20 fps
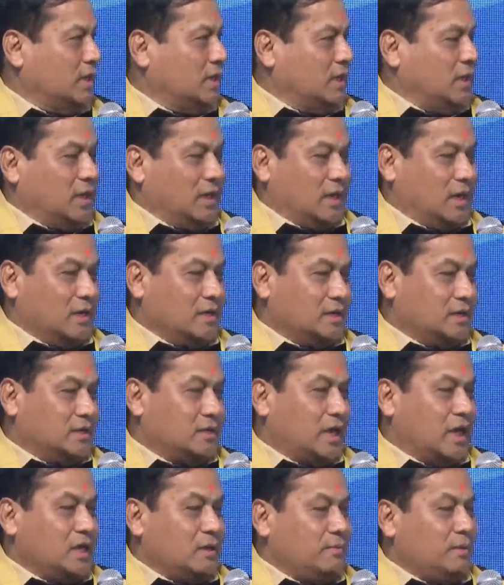under the
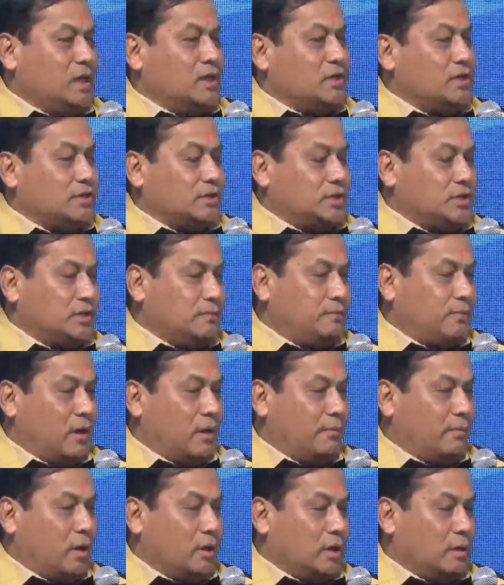dynamic leadership of
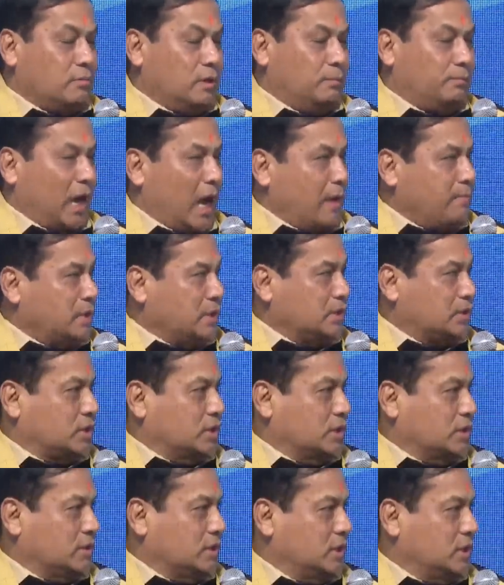Honorable Prime Minister,
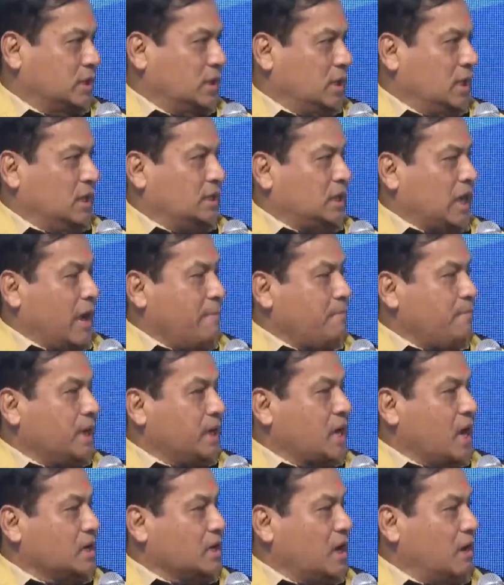the MB
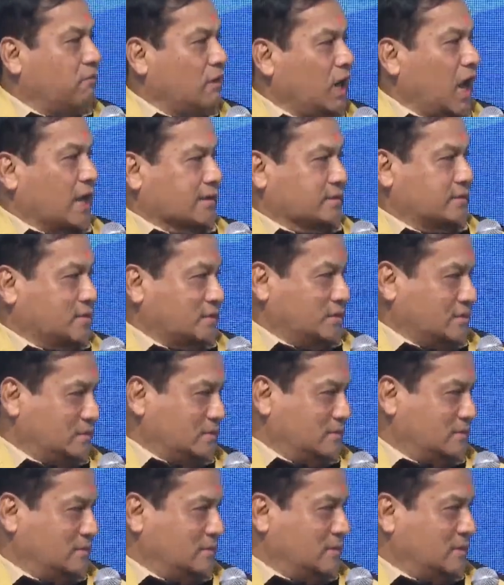Ganga Vilas,
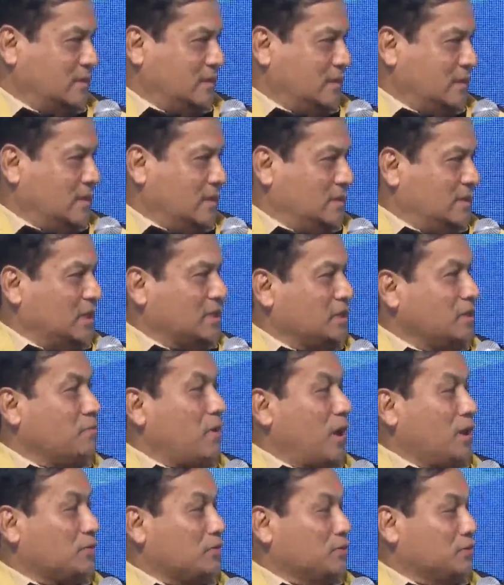that river
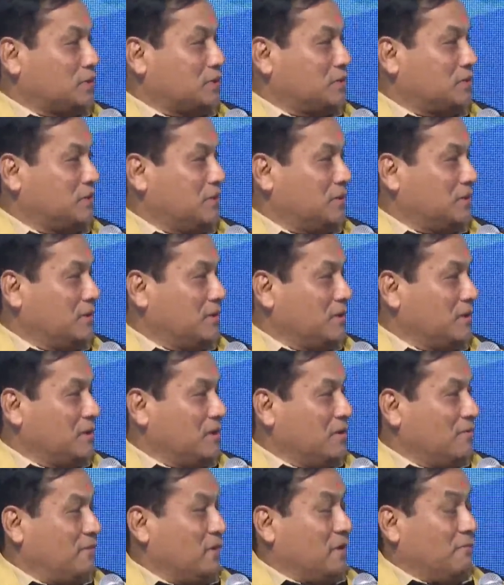cruise, for
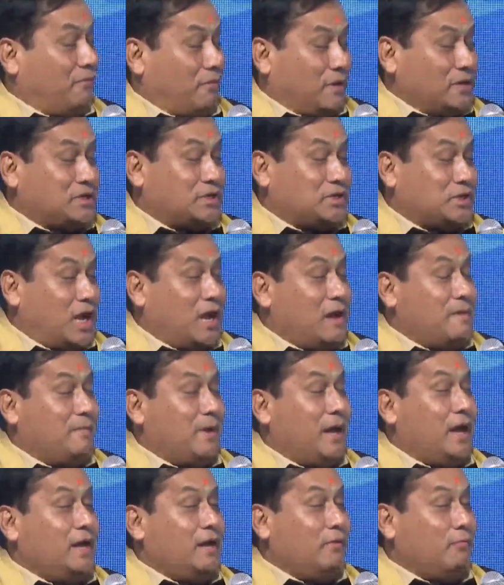the first time in
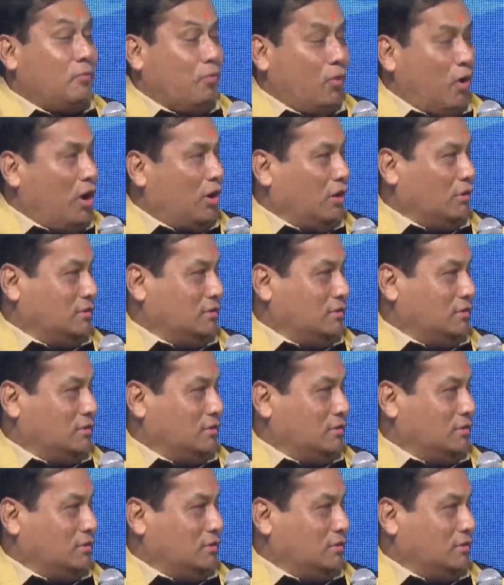the world,